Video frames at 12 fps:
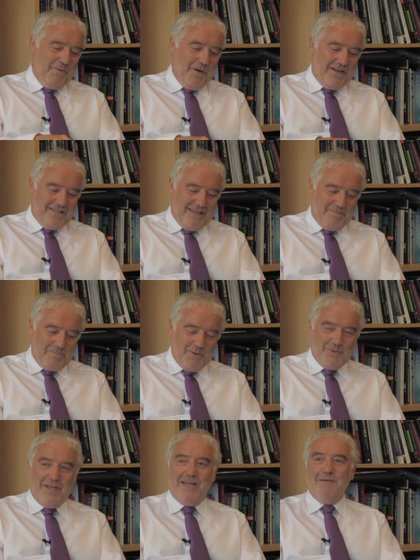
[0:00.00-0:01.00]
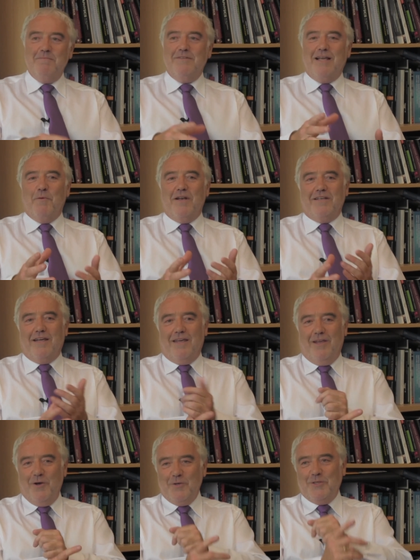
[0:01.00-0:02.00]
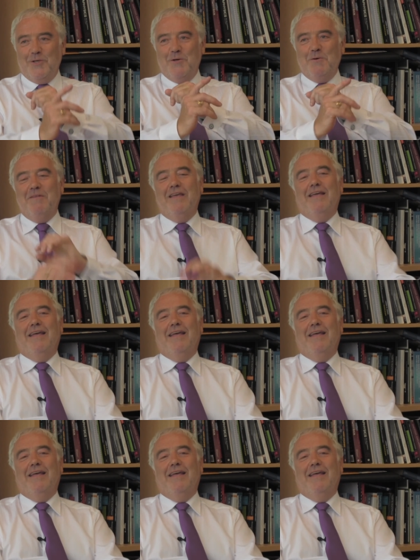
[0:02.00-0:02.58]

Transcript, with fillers: I went to see museums, I went to Kyoto.